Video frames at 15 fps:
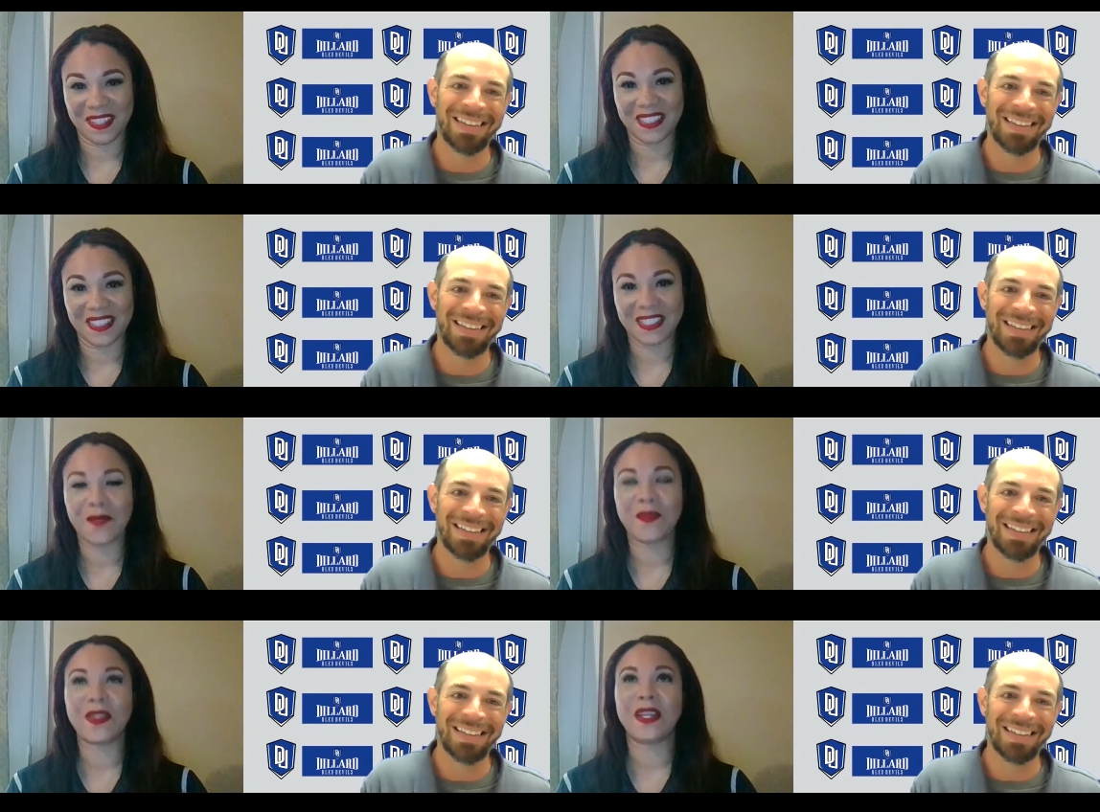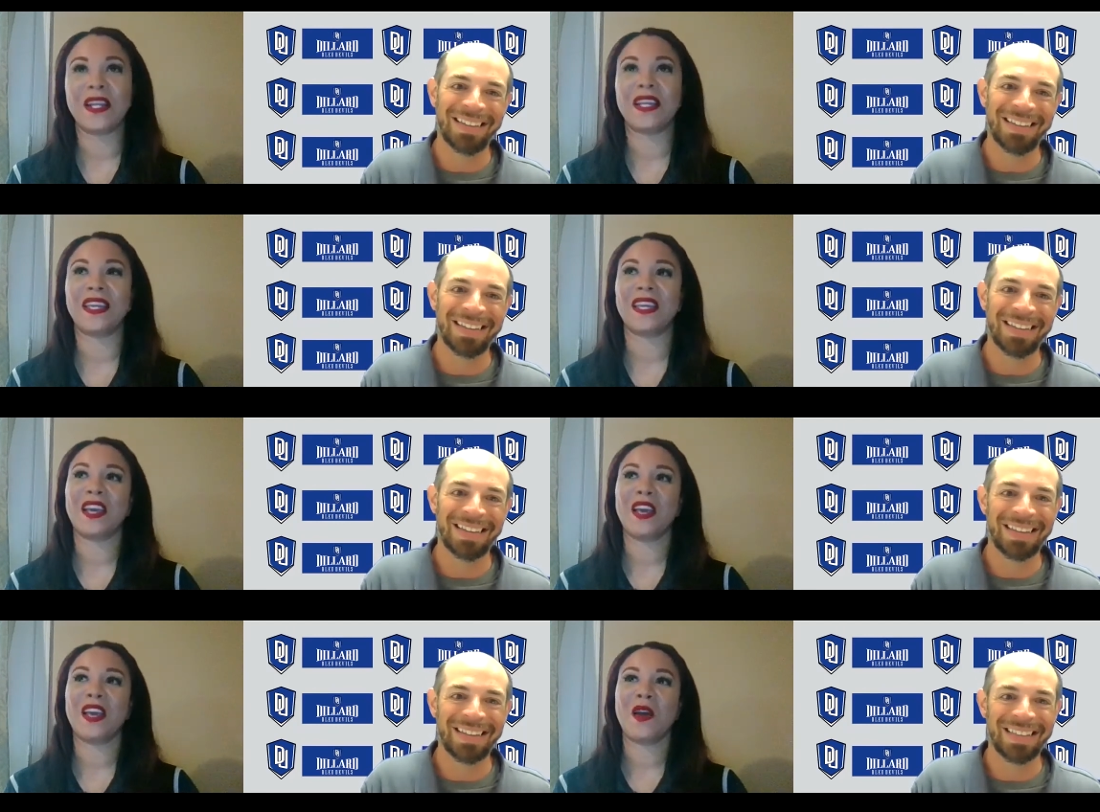Speaker 1: something I
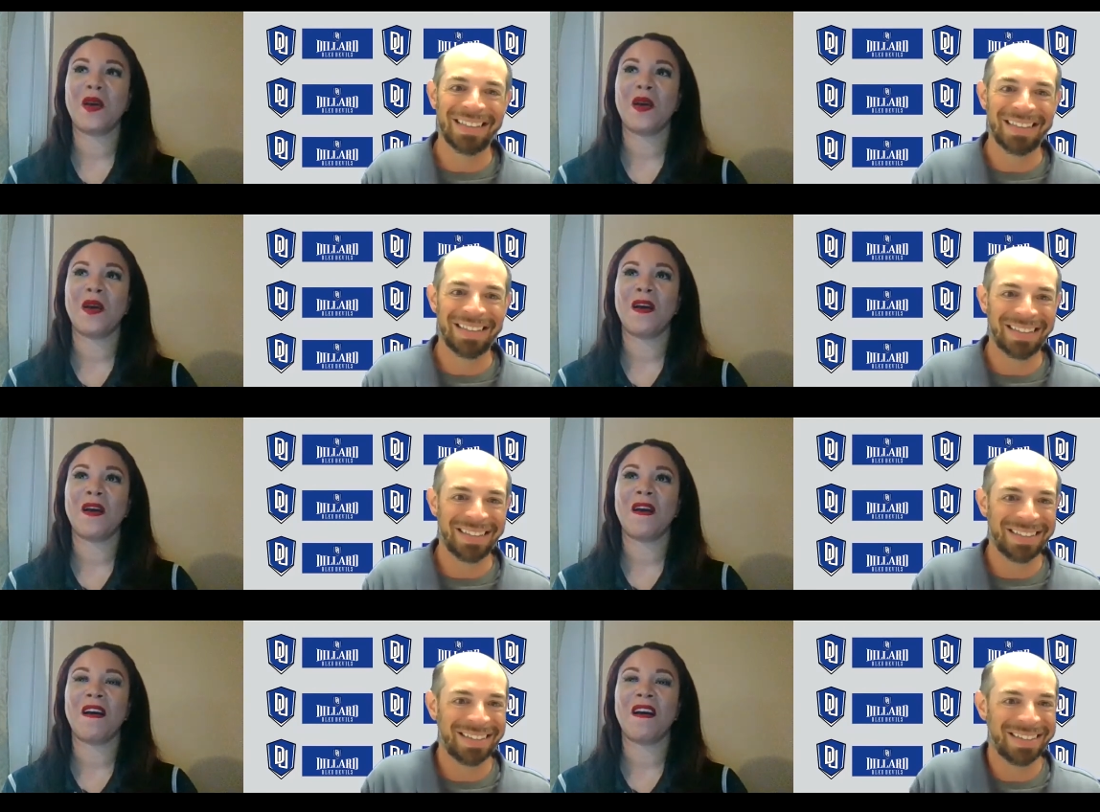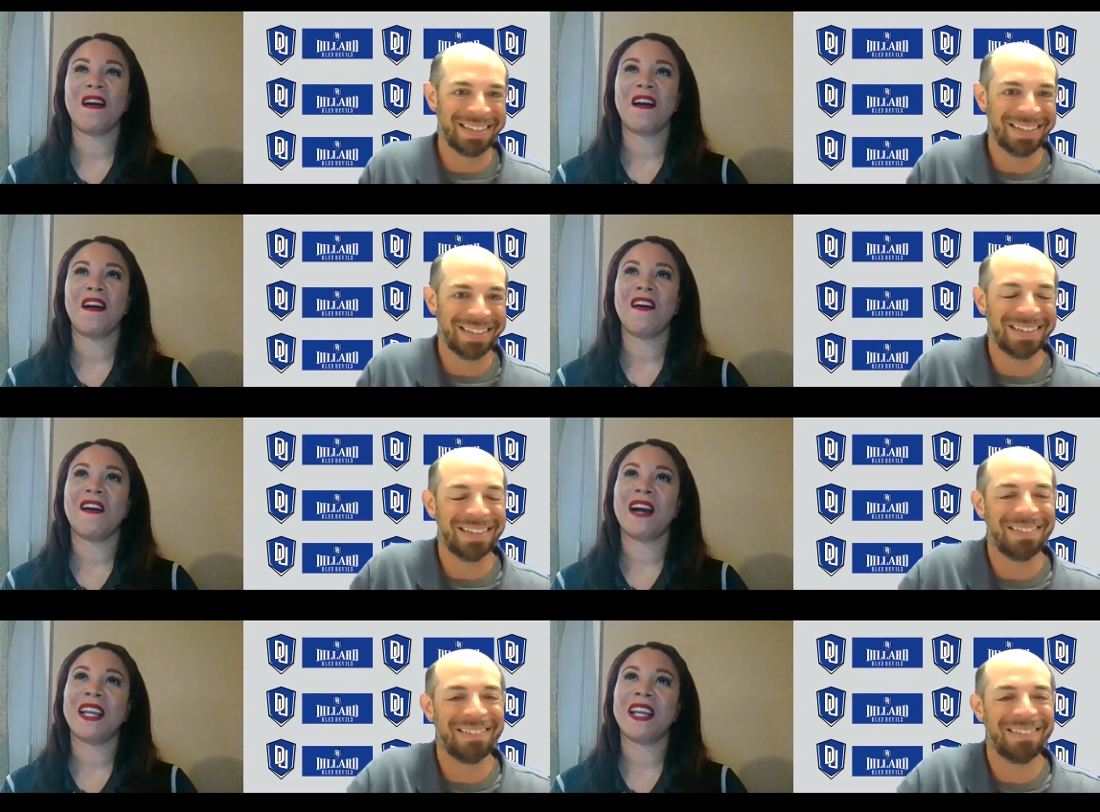oh,